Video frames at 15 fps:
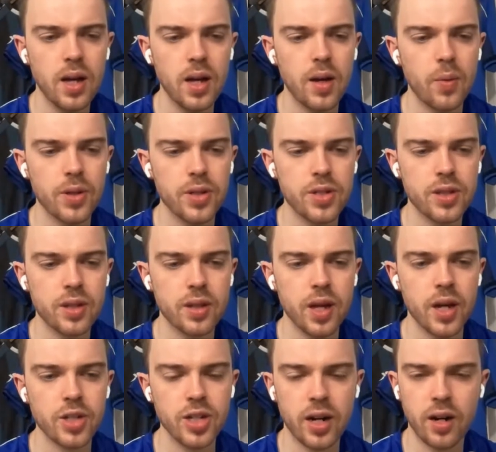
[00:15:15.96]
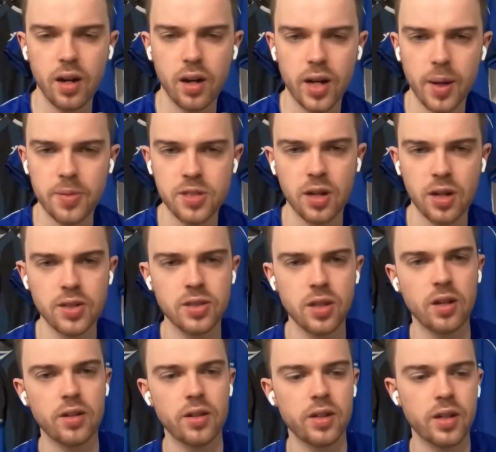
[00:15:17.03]
which Jack Clark capitalised
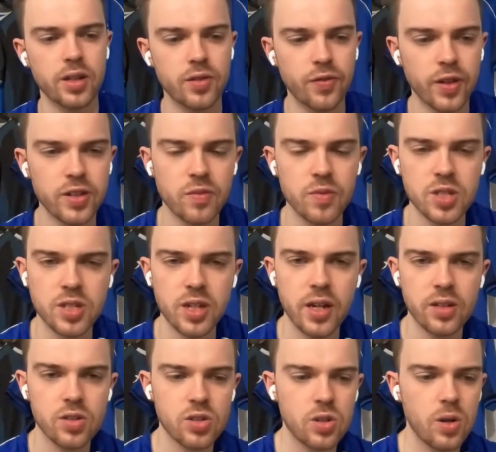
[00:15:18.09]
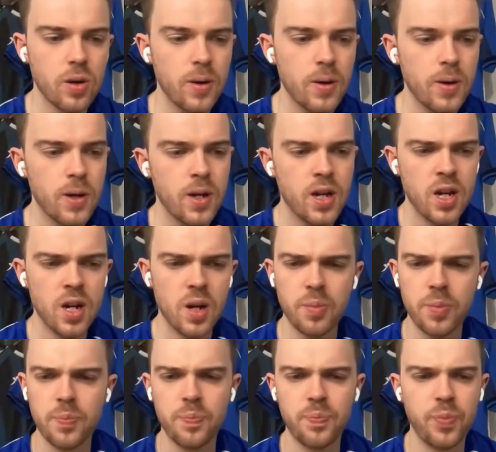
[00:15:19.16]
on a defensive mistake to score.
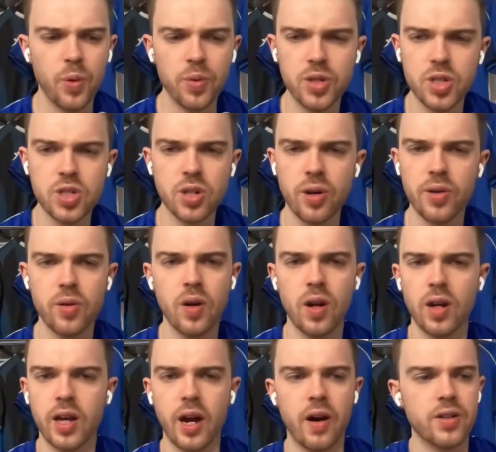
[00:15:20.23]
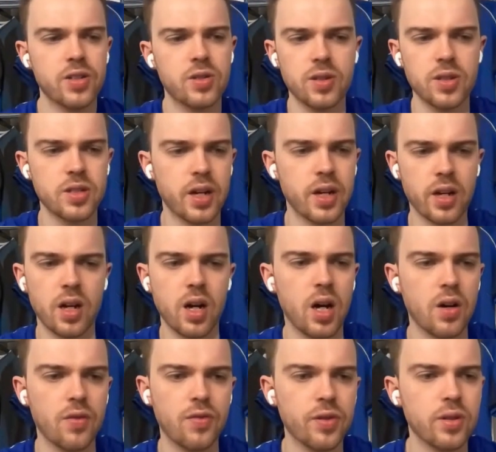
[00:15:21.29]
But we just showed all our character in the second
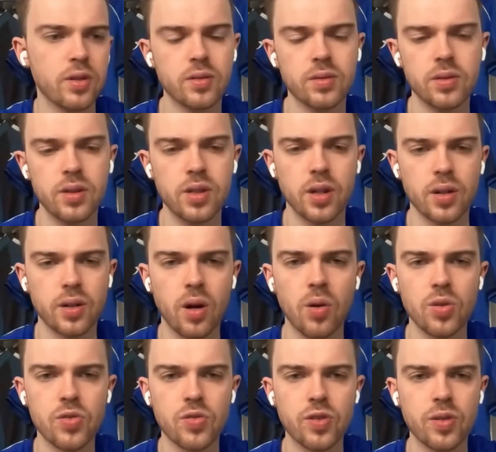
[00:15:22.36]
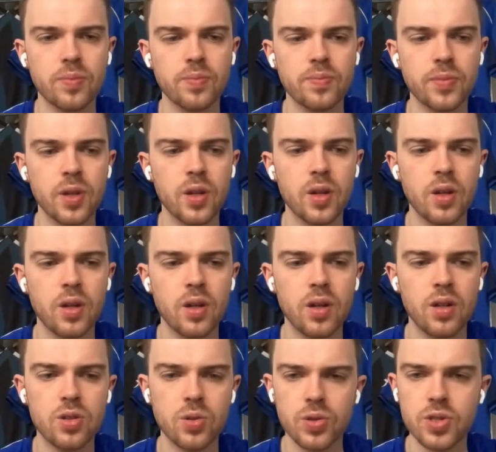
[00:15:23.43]
half, and goals from
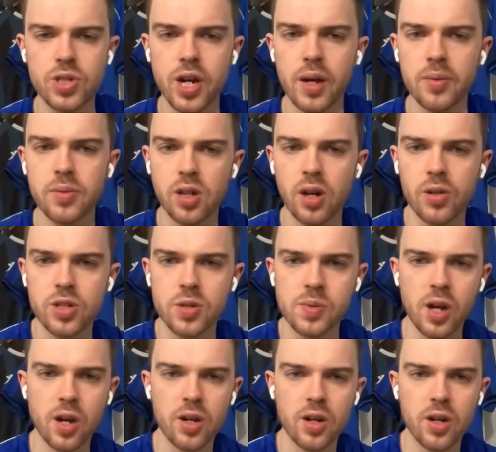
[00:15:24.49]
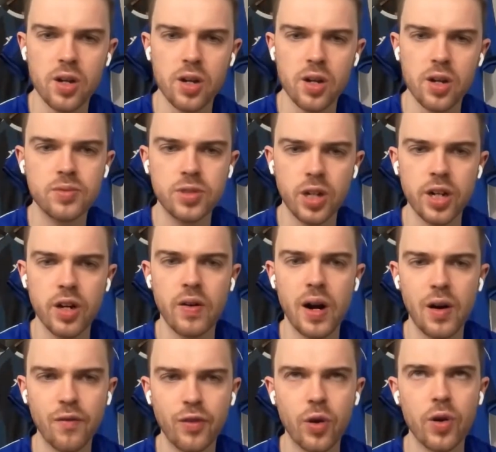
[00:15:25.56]
John James and Koji Miyoshi turned it
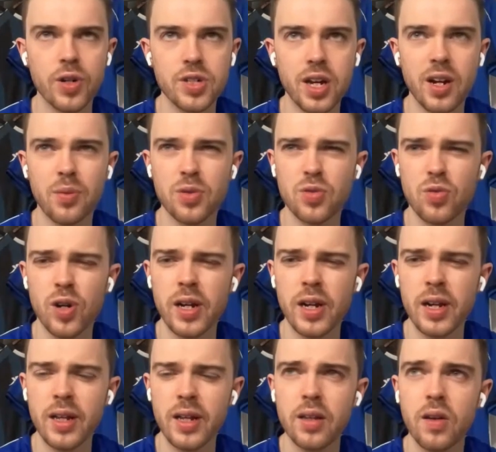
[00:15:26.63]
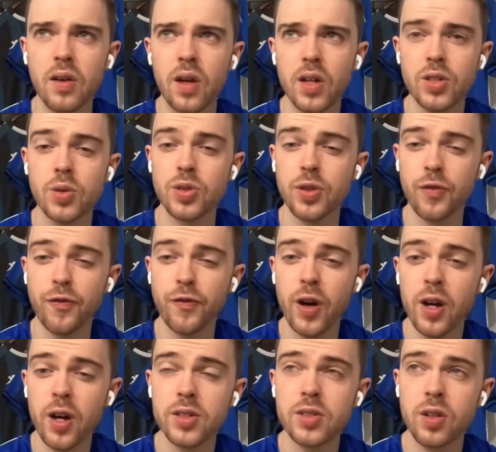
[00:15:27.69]
around for us. And it was really so. It's the
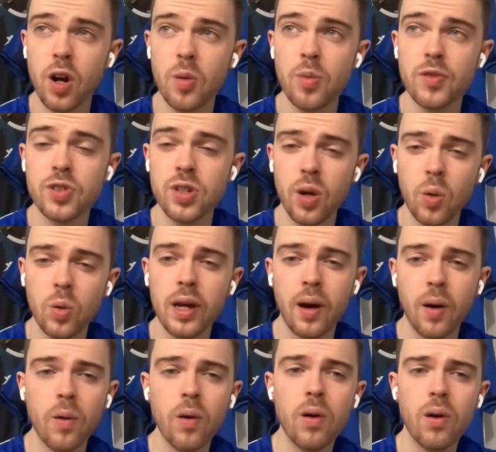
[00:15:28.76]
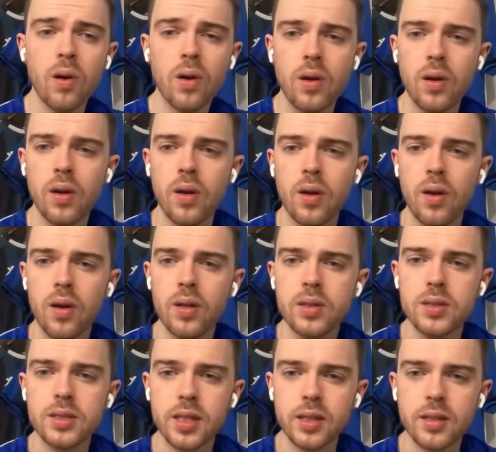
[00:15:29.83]
first time we've sold out
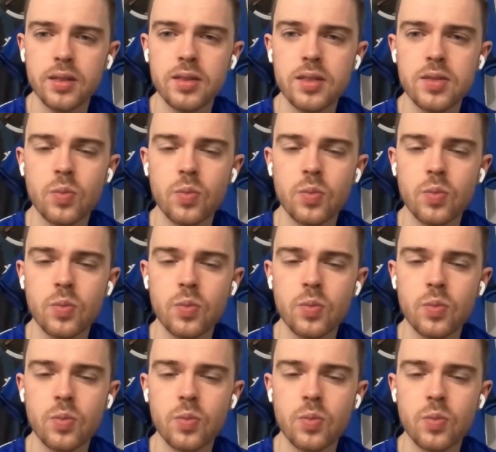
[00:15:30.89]
since